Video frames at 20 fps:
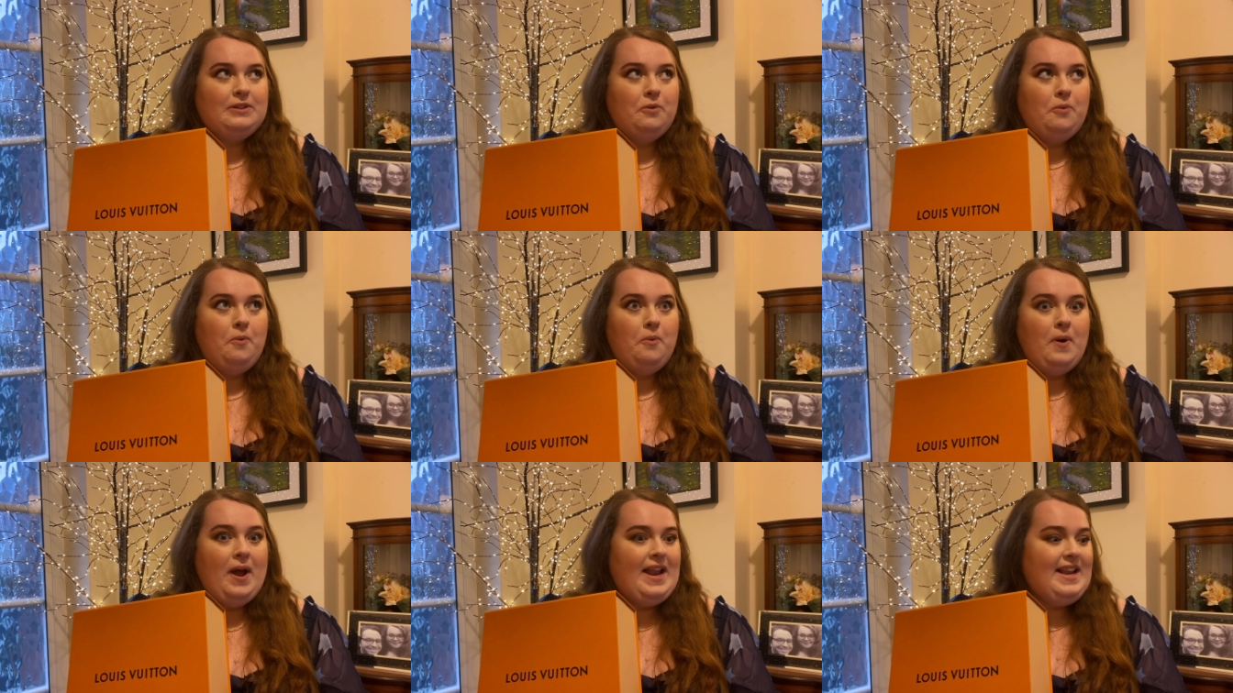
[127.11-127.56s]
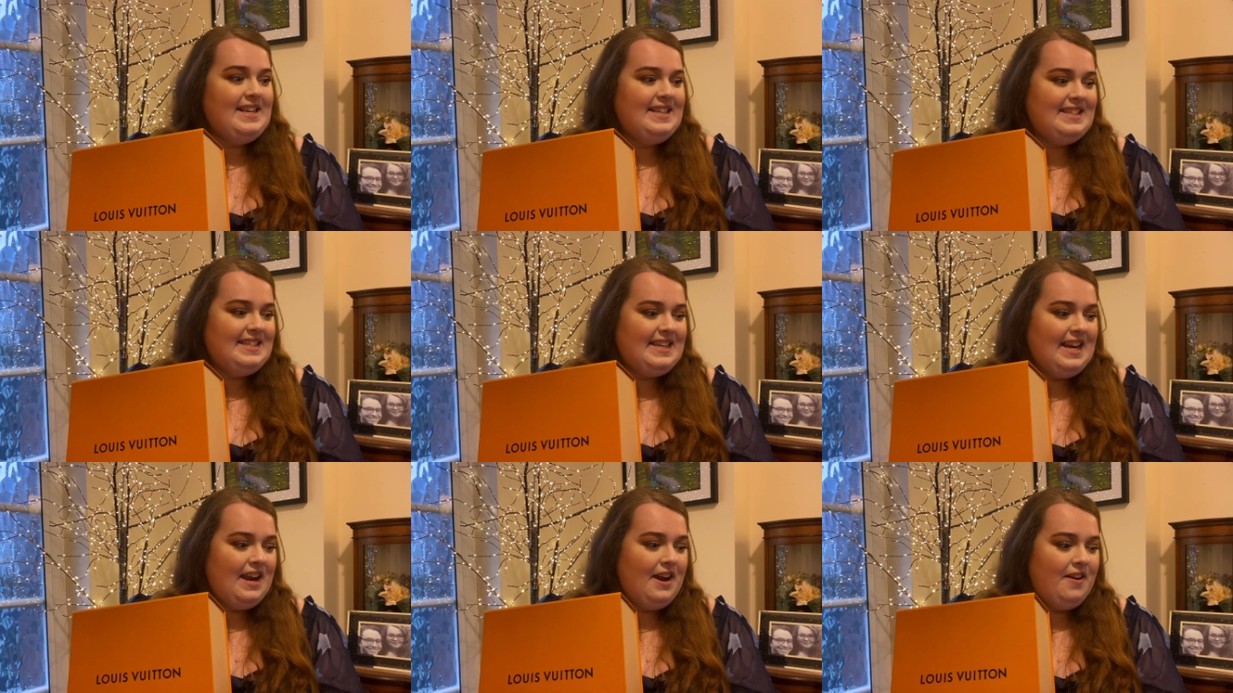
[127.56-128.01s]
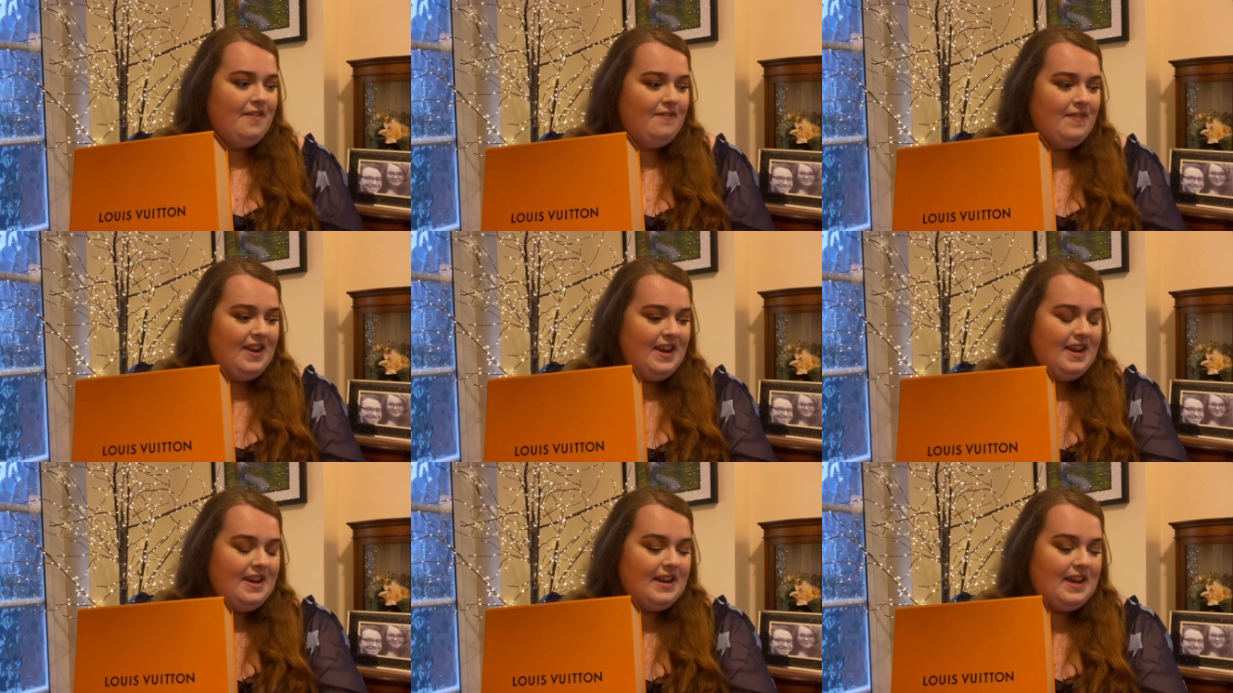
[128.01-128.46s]
Wednesday, I
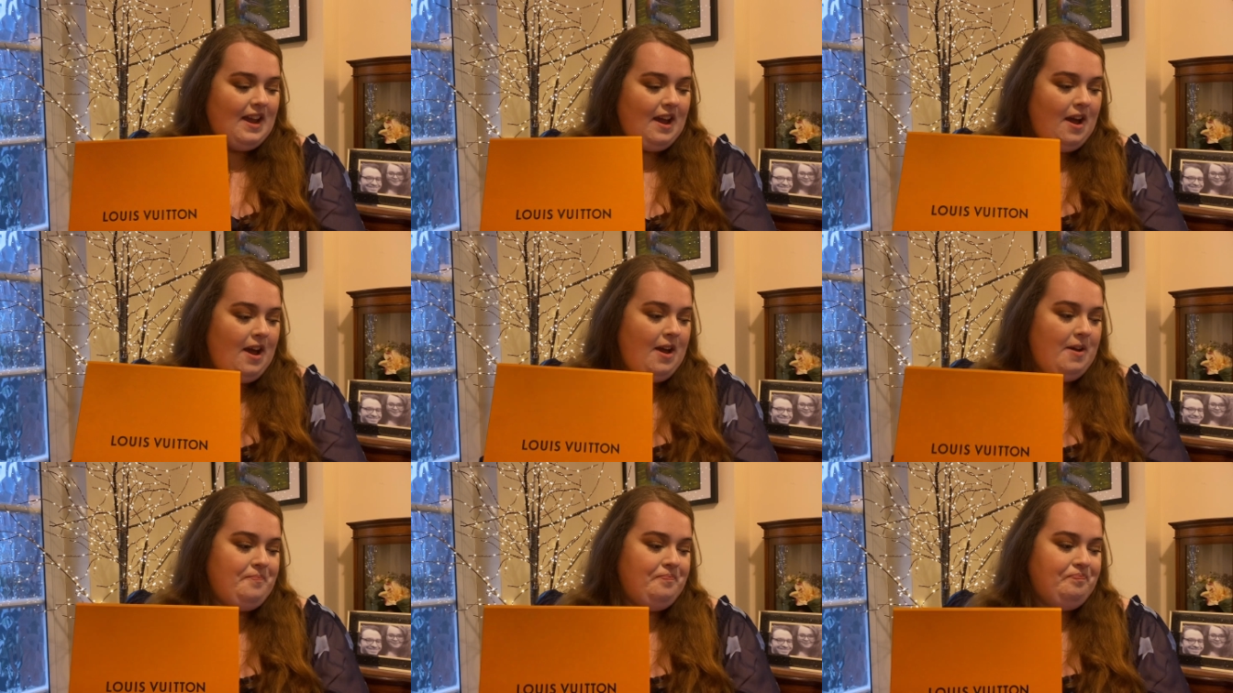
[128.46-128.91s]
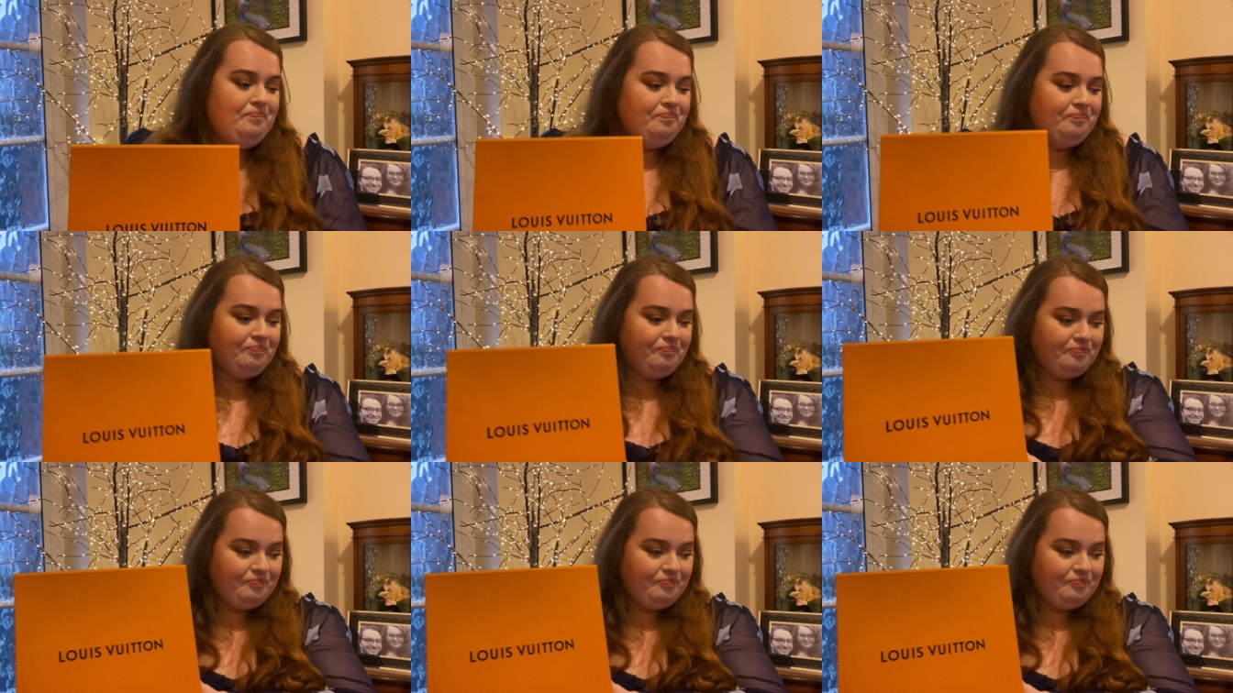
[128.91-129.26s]
think. Um,